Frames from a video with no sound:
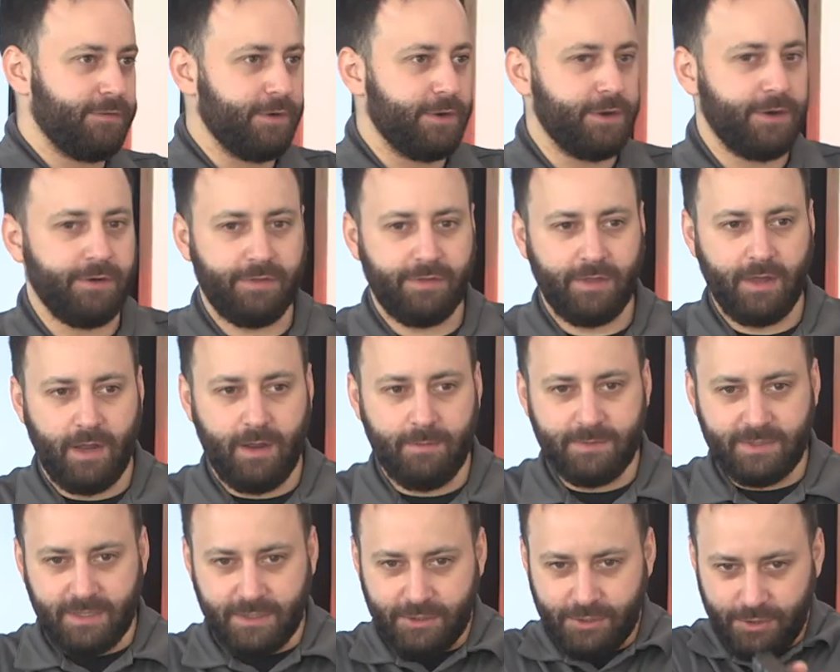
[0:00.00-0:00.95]
for your
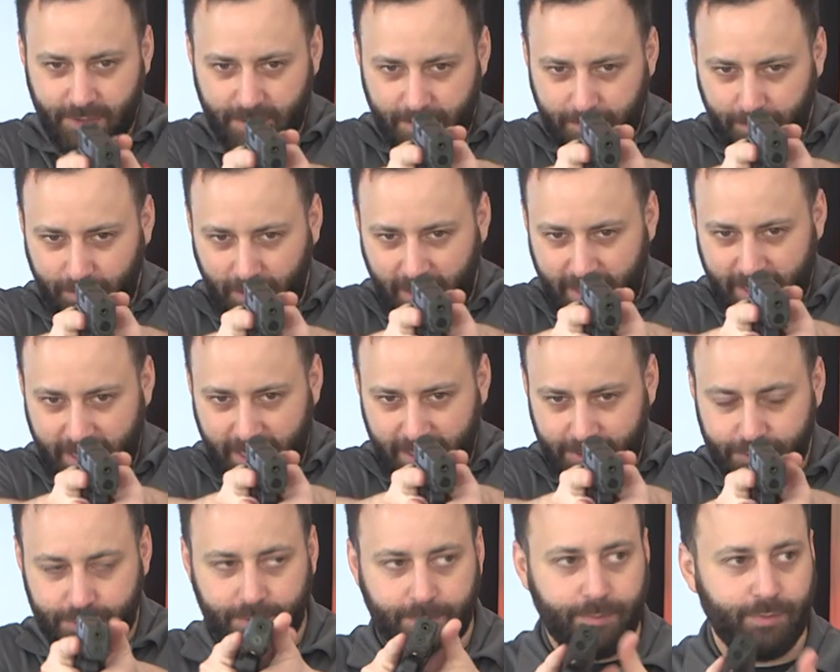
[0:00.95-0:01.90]
thumbs that you can apply
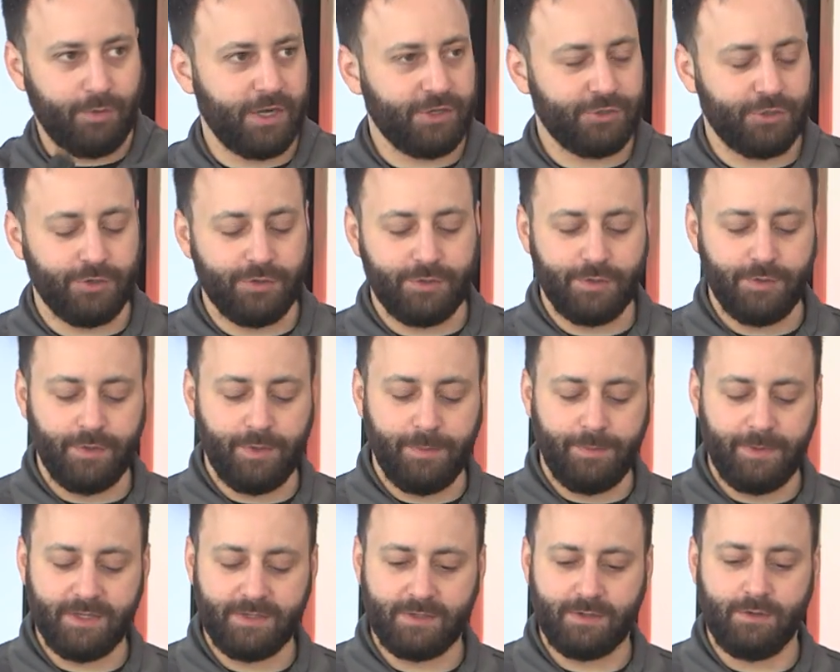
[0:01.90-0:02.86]
extra pressure to the
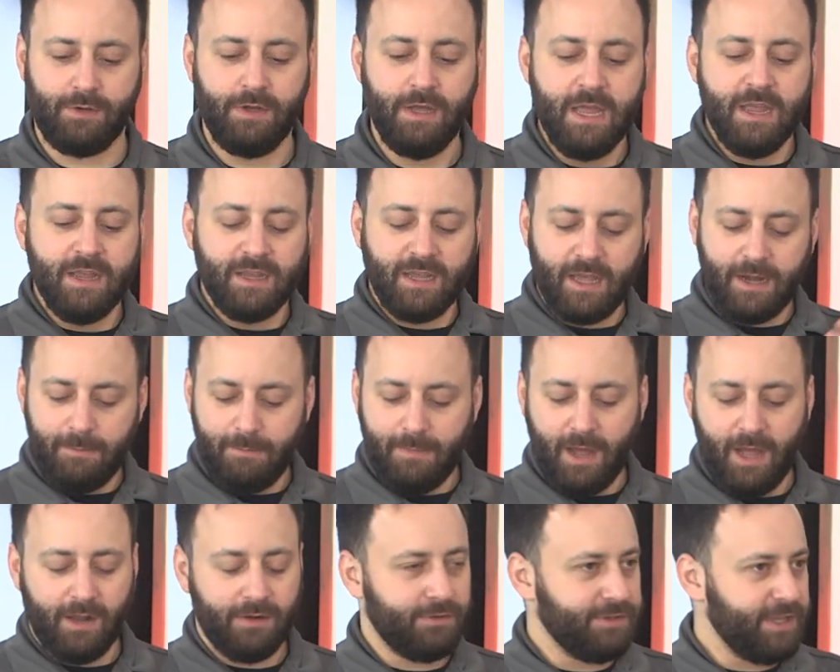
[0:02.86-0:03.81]
pistol, kind of
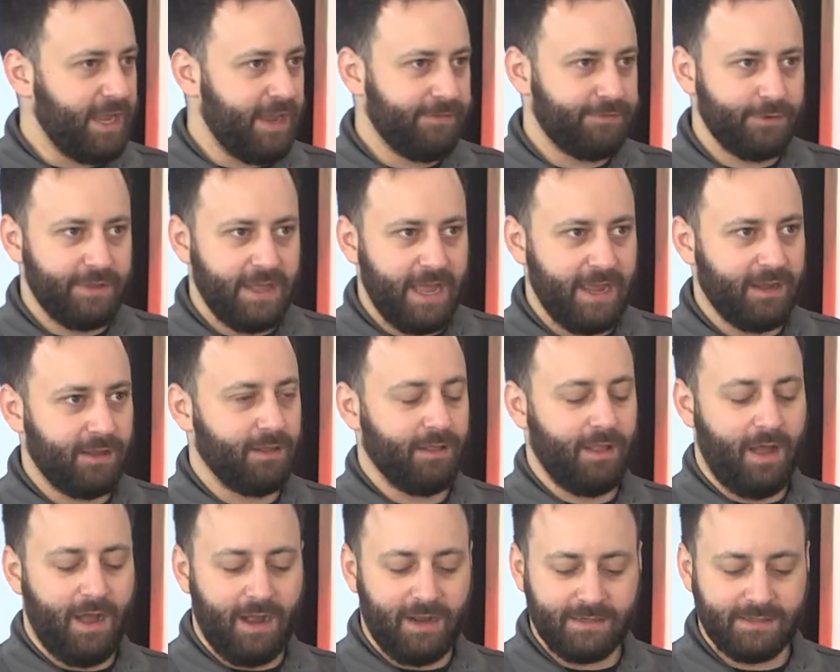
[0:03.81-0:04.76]
modeled after that
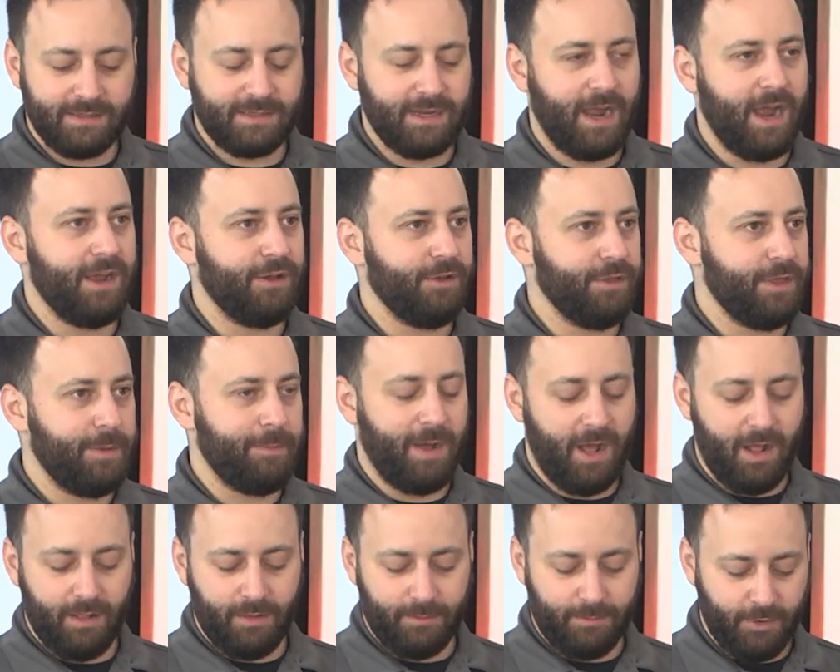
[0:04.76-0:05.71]
Glock style that
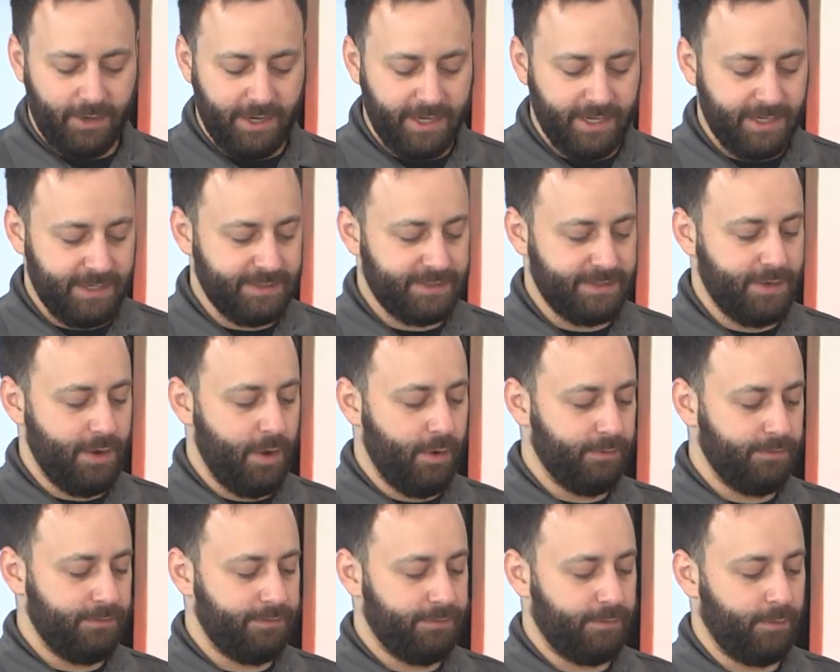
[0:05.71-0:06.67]
polymer 80 is
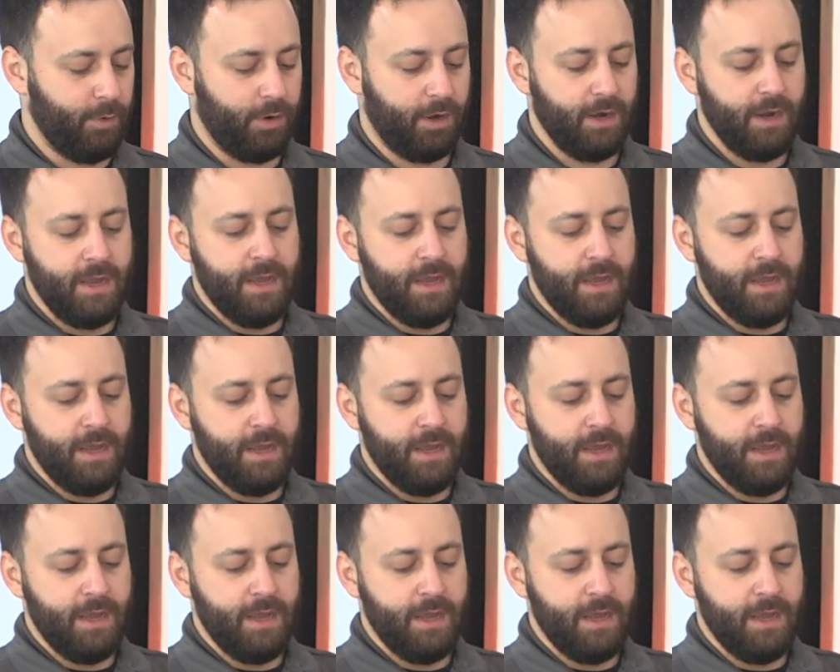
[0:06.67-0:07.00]
known for.